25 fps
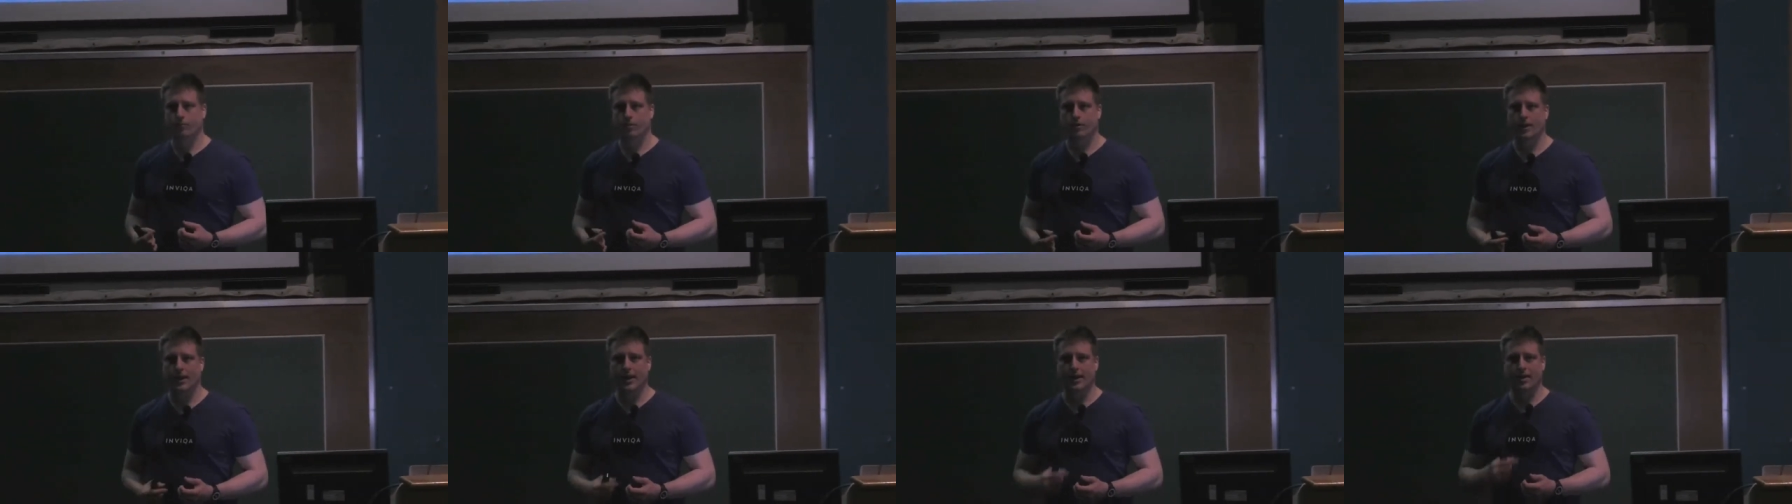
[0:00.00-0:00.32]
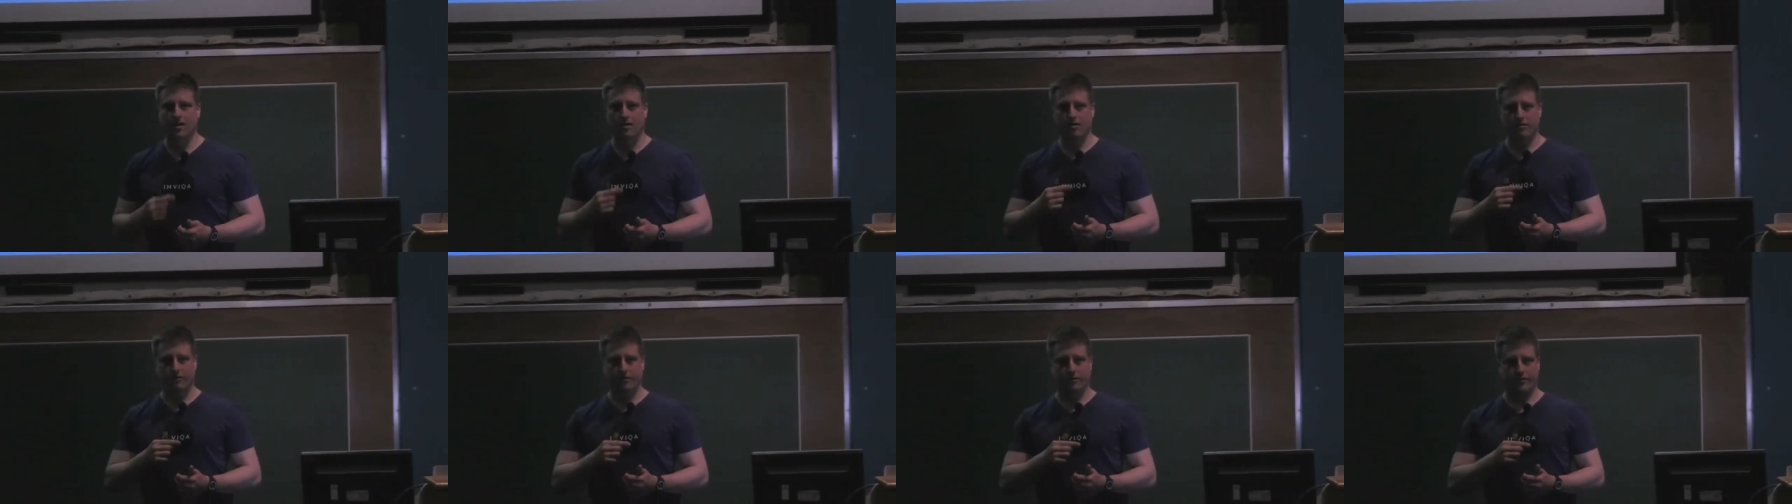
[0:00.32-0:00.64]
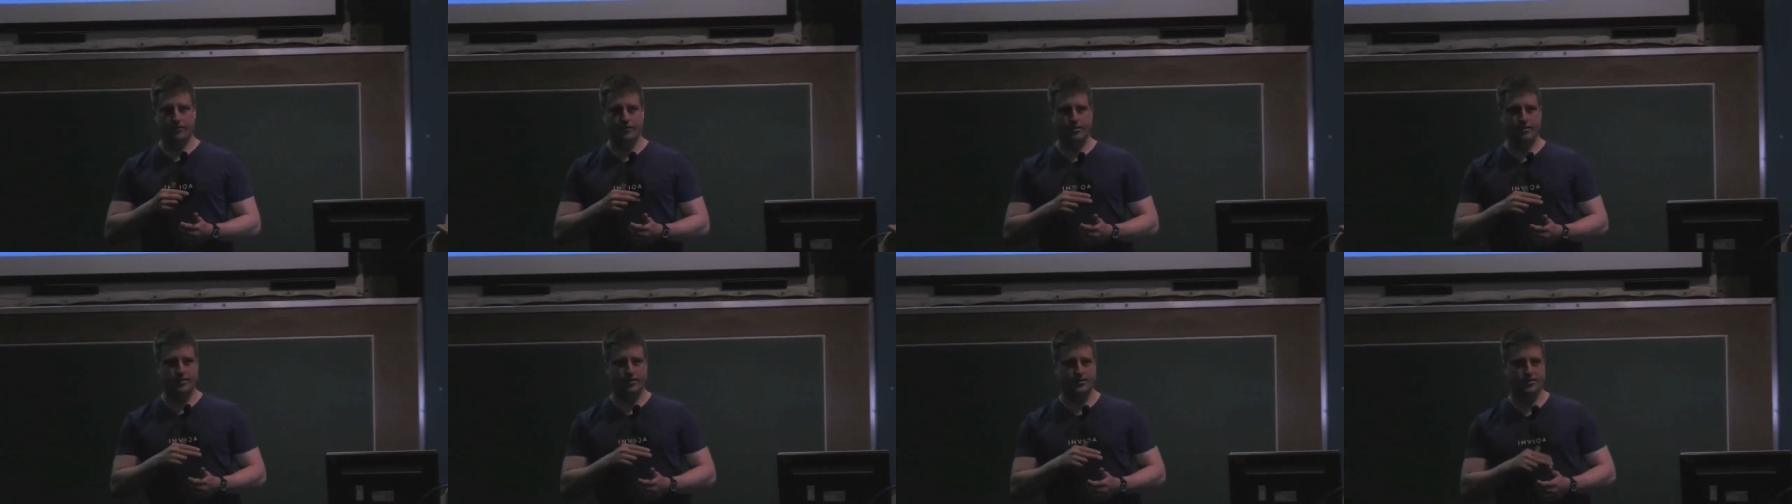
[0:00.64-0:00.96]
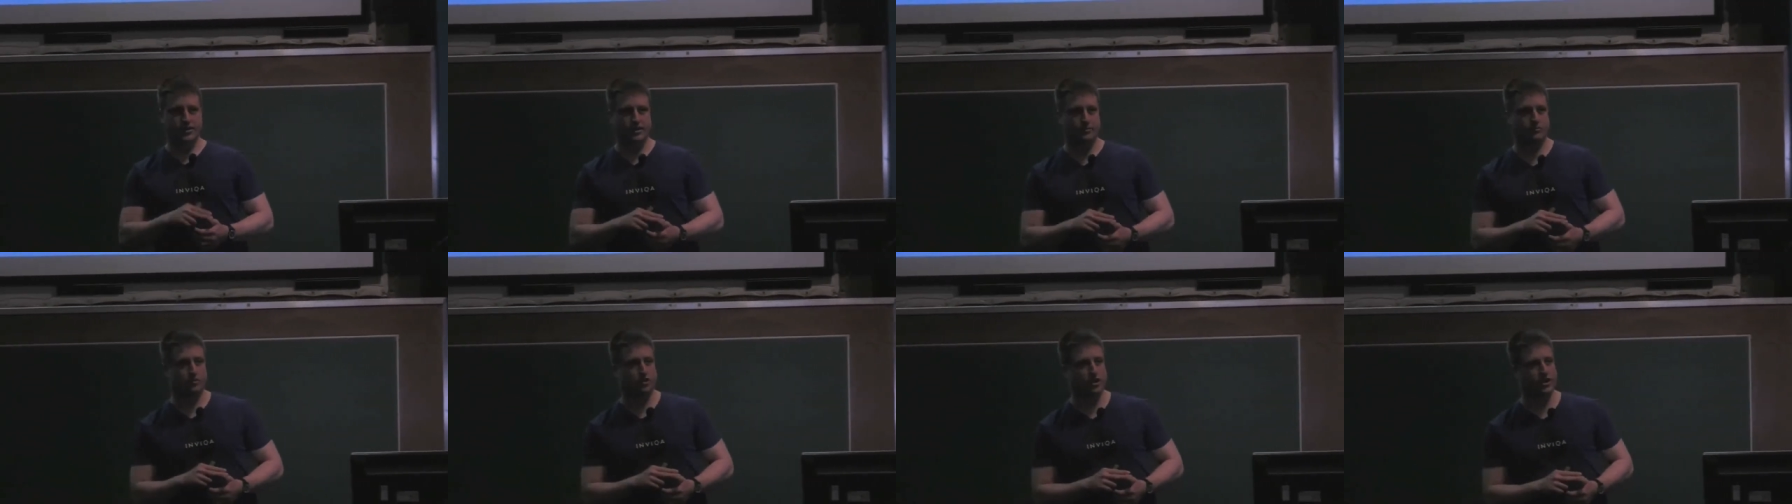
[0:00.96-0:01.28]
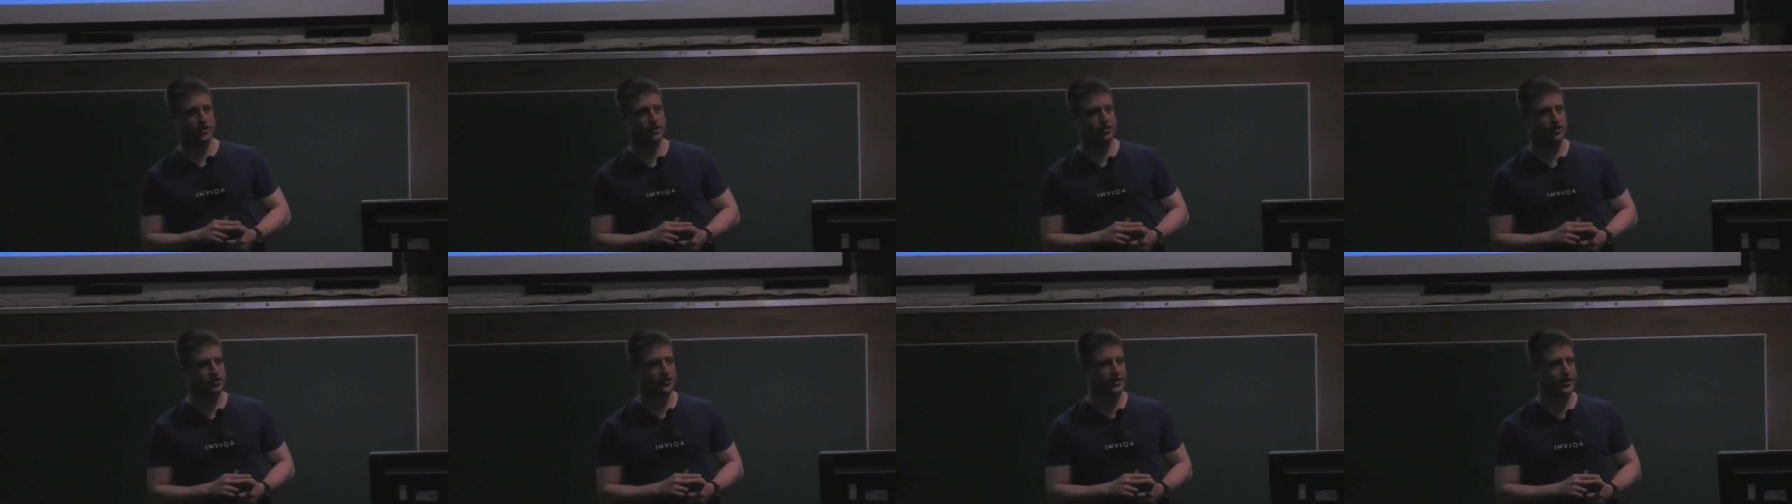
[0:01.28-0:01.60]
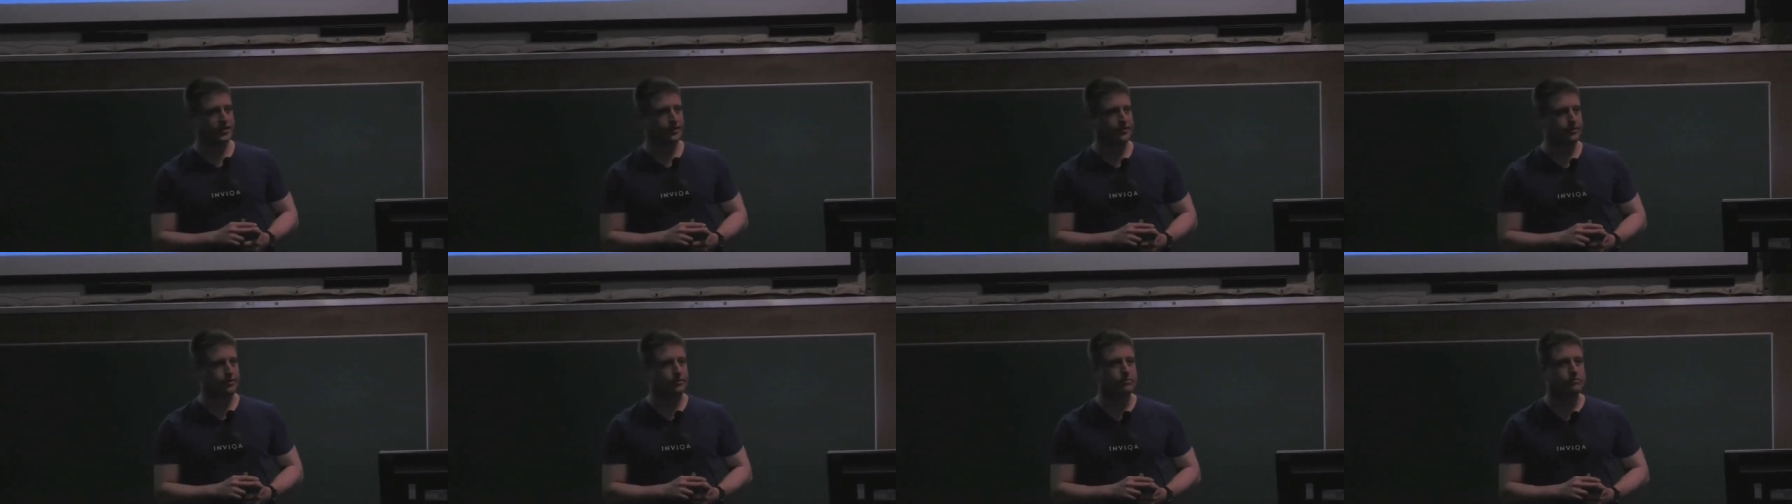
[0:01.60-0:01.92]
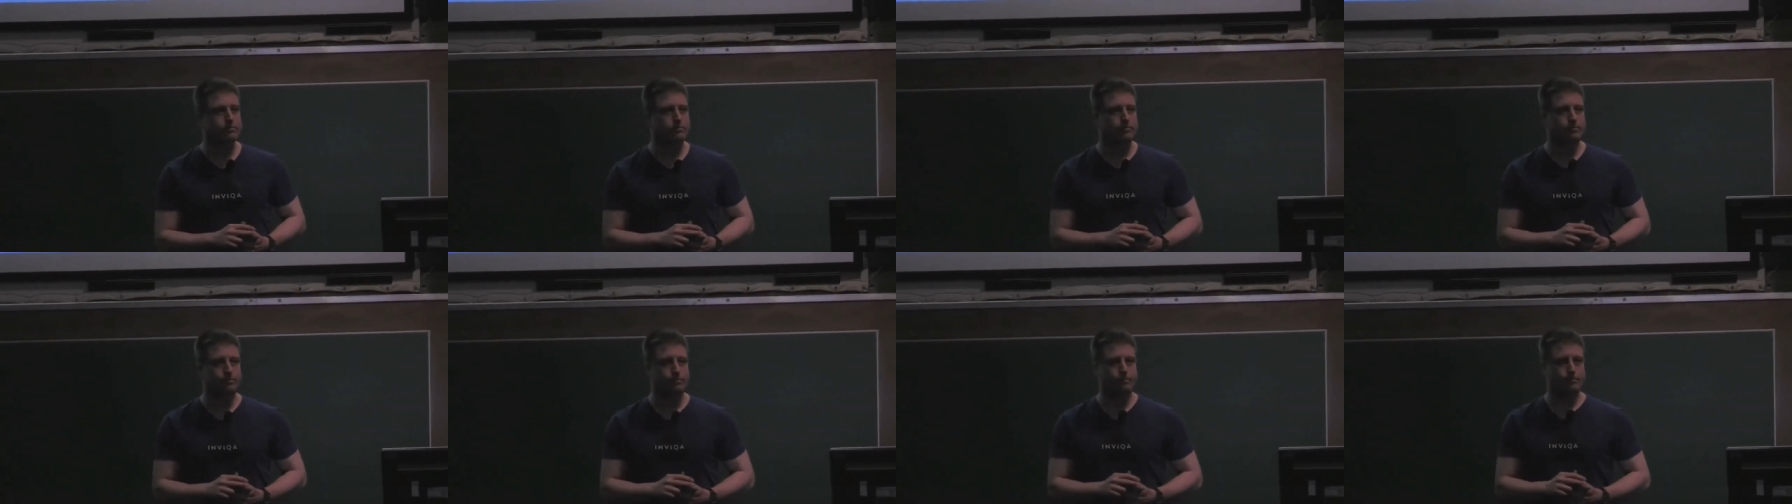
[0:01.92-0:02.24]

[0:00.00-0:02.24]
They have the same change set in them,